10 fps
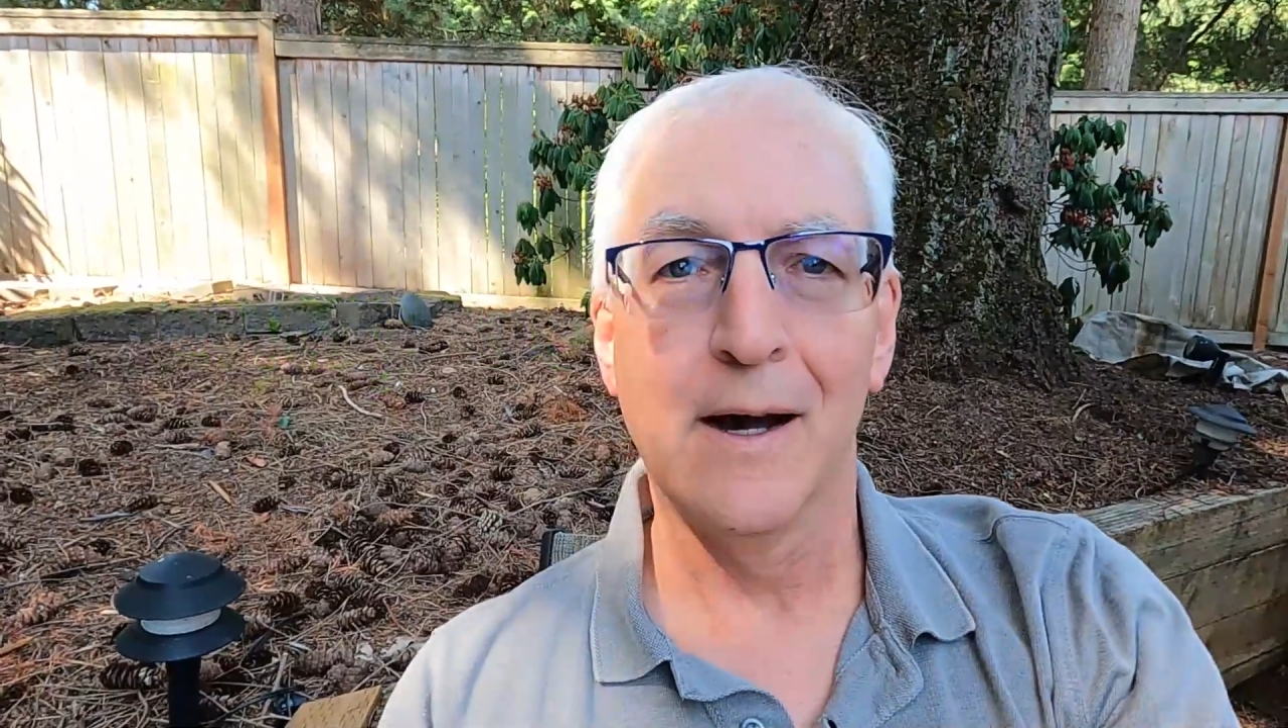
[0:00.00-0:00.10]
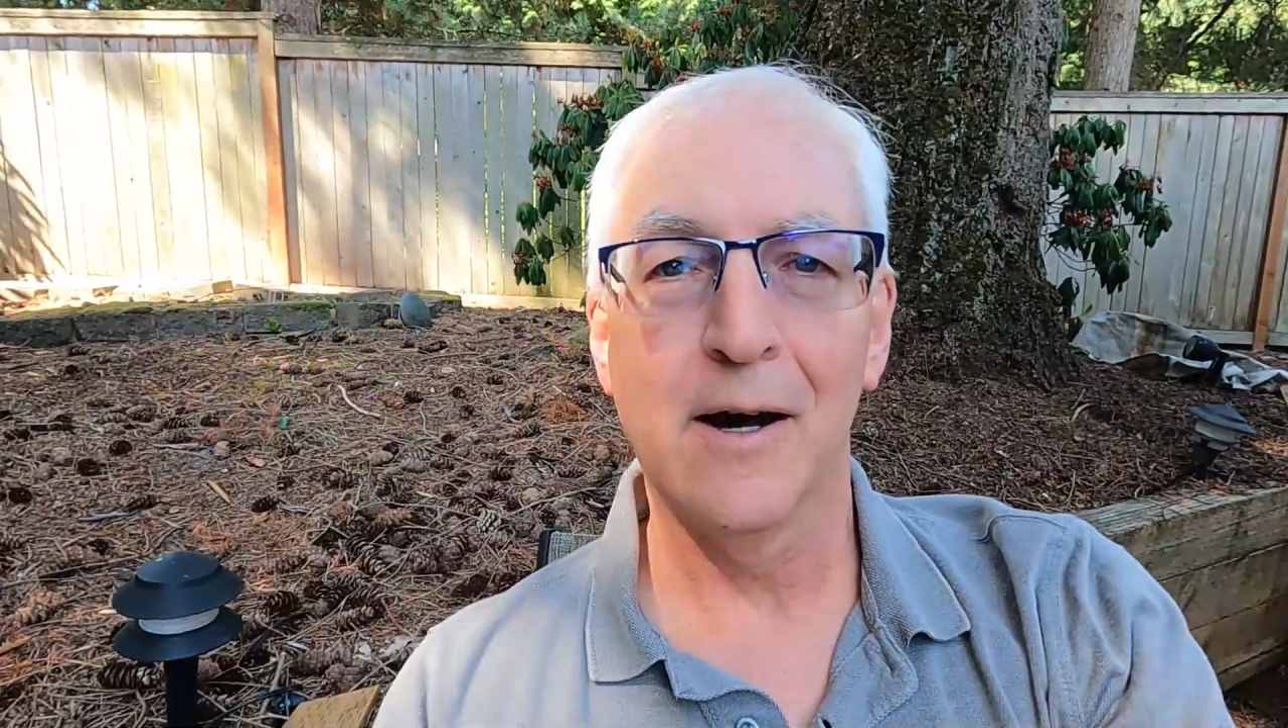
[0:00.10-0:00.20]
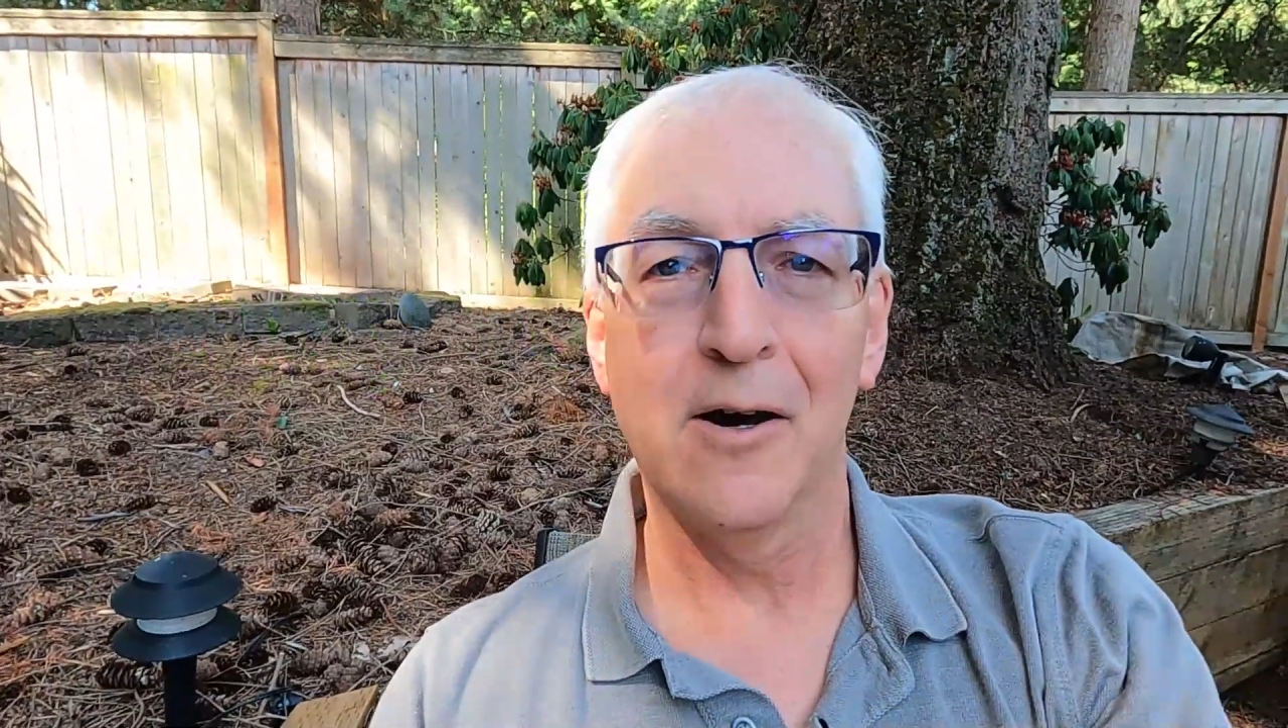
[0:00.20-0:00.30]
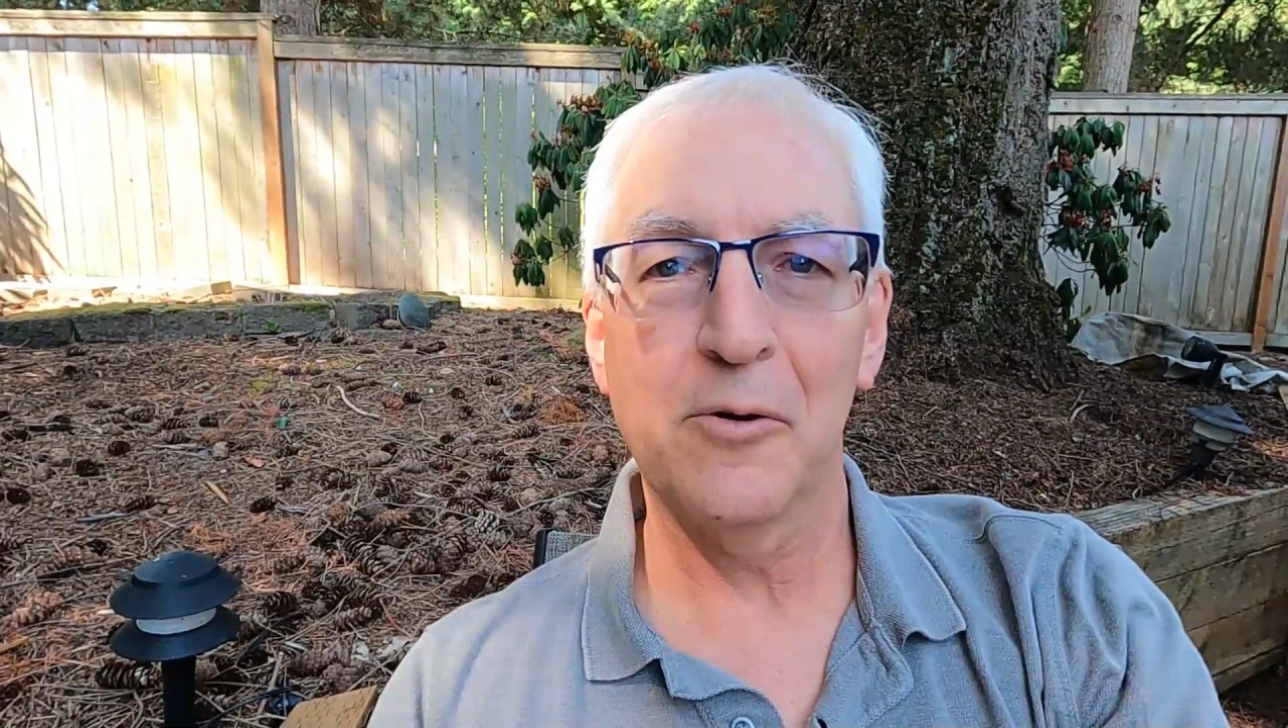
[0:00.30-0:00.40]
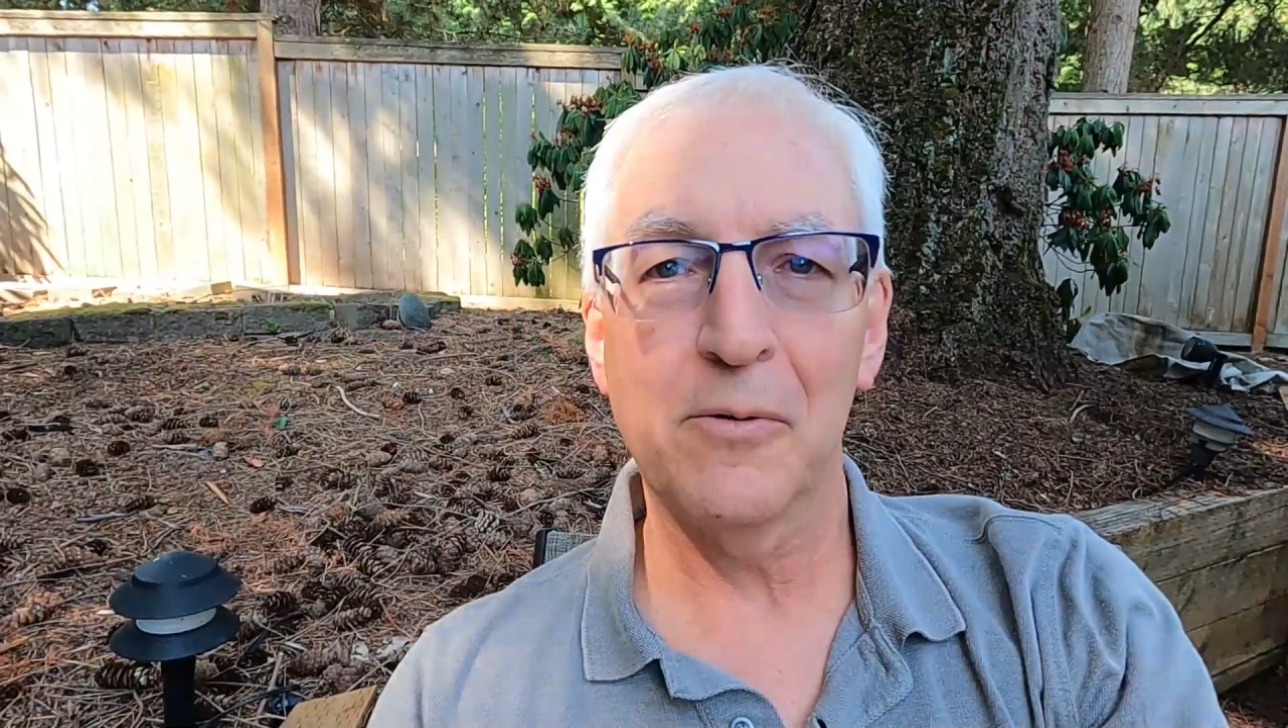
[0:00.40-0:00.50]

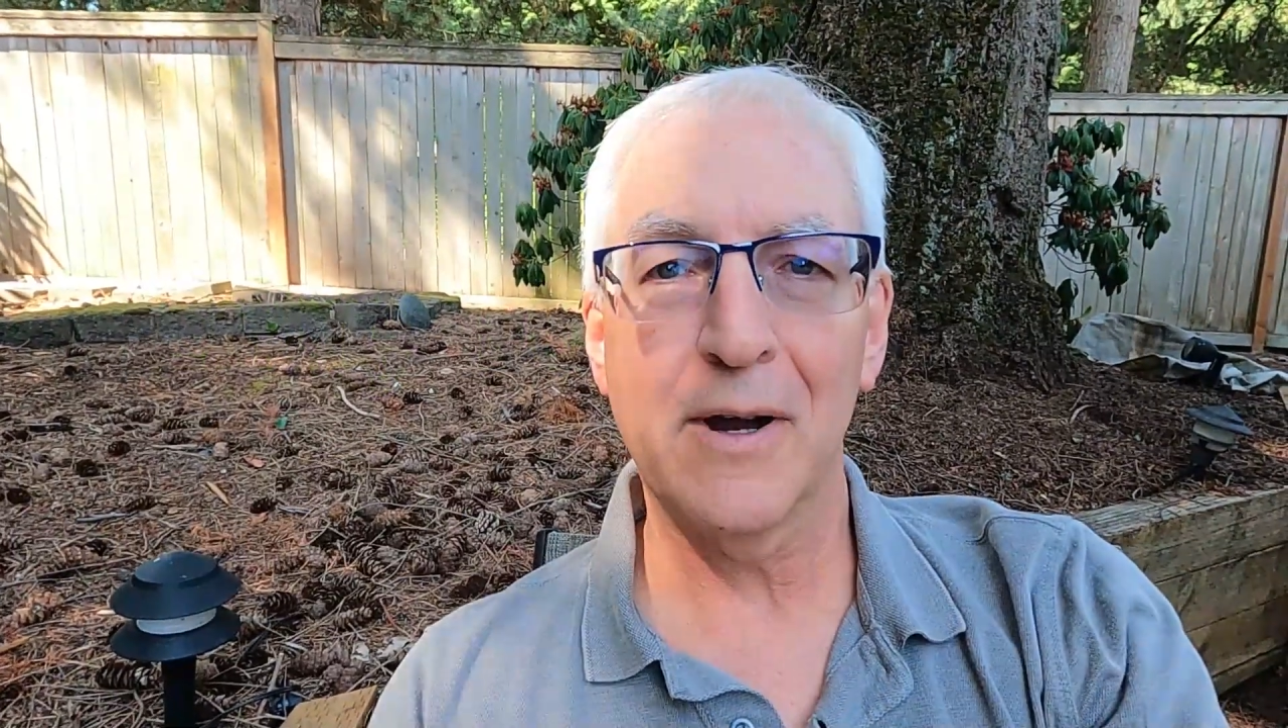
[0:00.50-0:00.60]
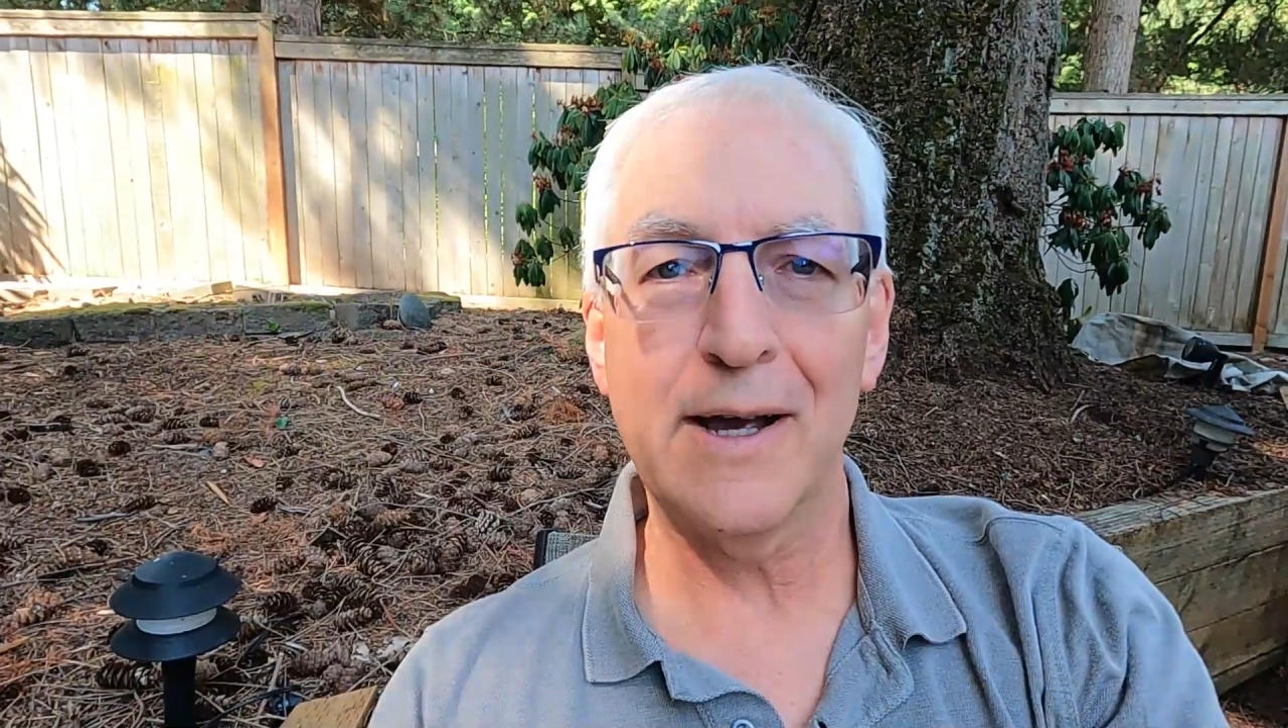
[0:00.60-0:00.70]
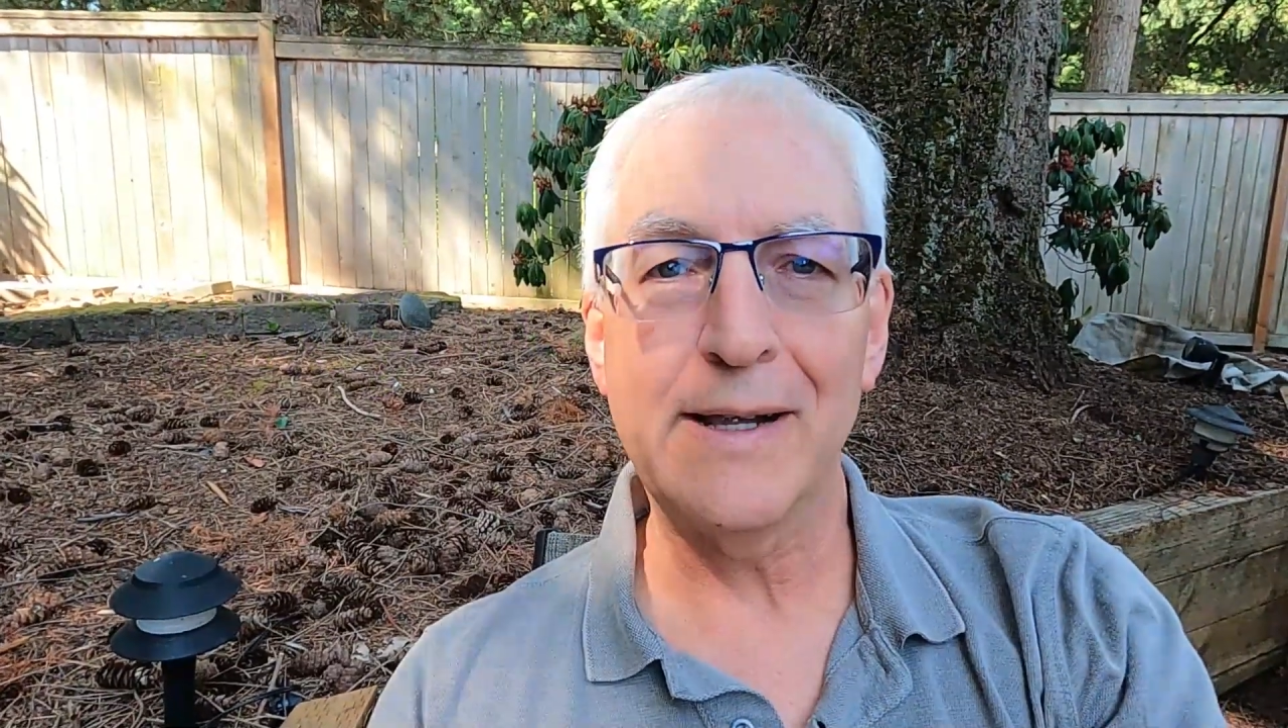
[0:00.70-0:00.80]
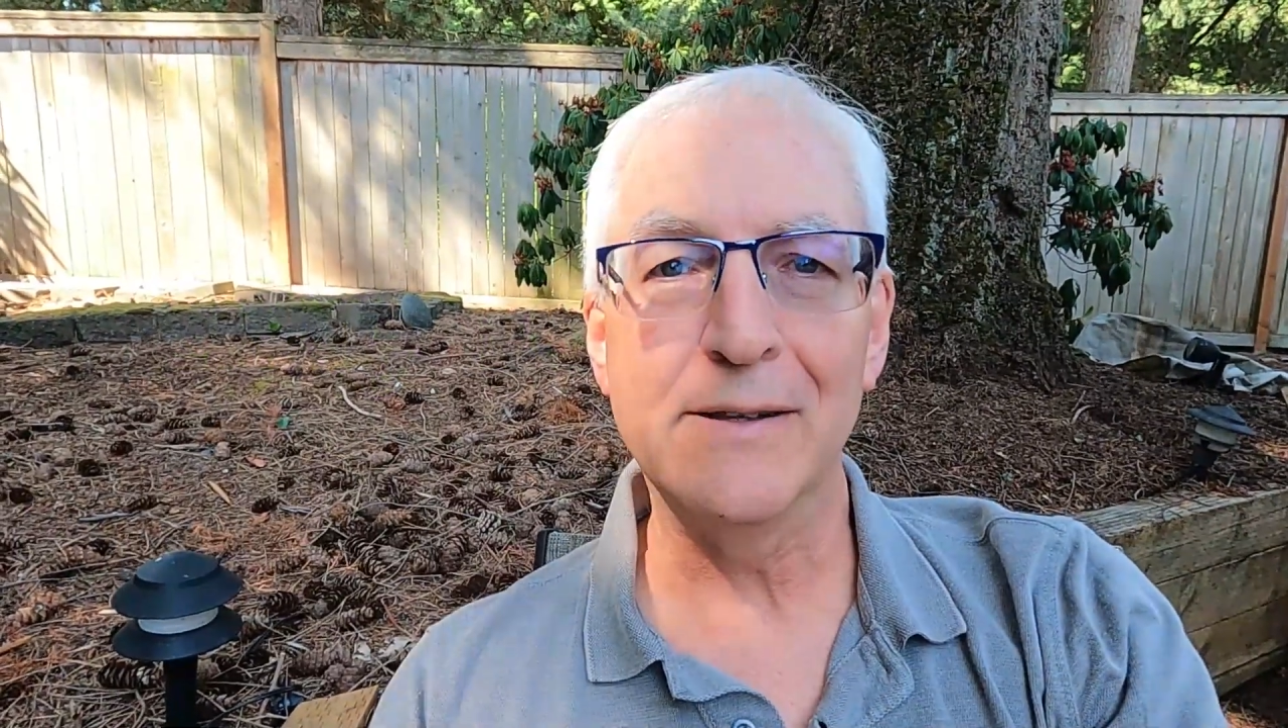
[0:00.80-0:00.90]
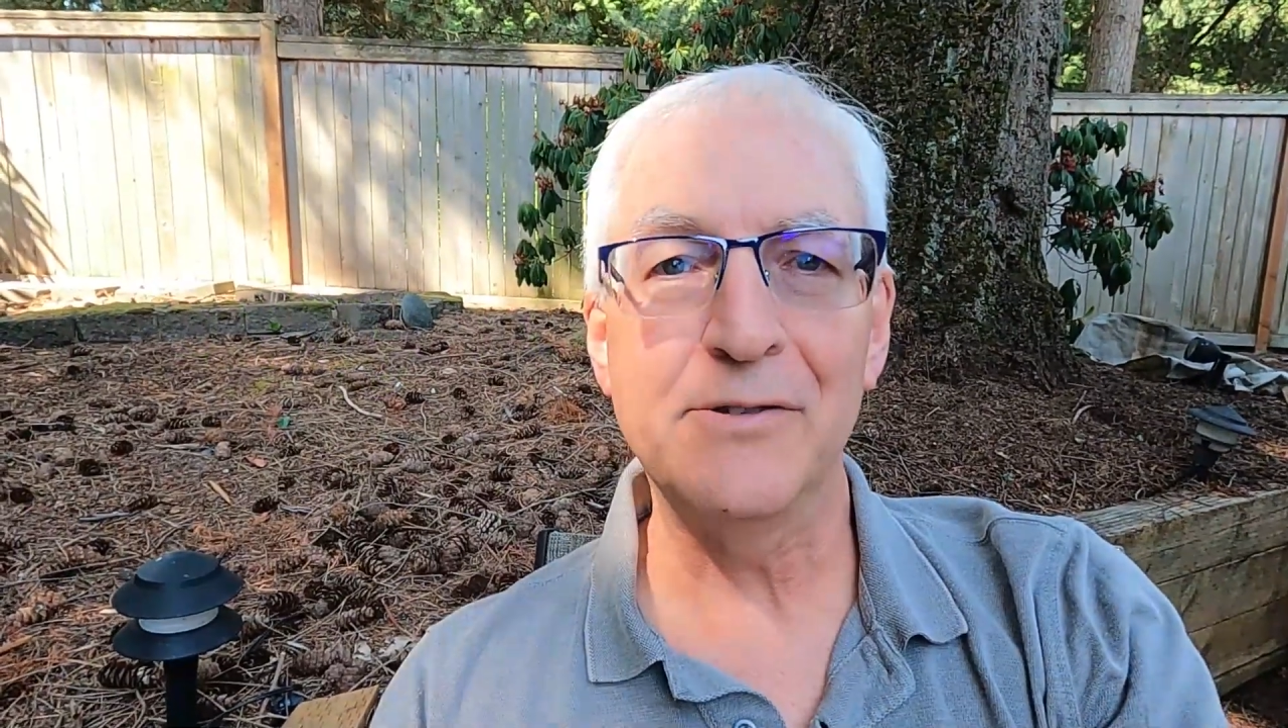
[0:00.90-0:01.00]
All right,